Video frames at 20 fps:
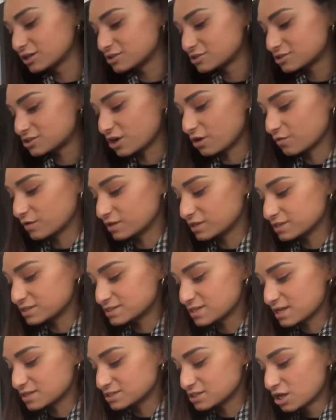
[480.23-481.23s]
So, it
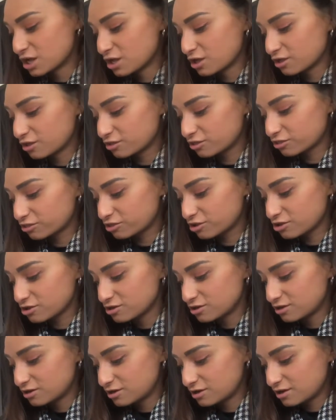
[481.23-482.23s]
says
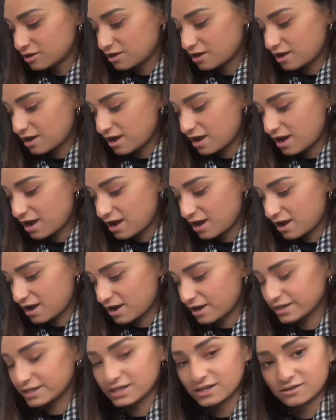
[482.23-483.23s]

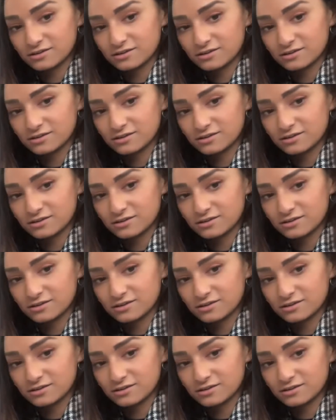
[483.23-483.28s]
I.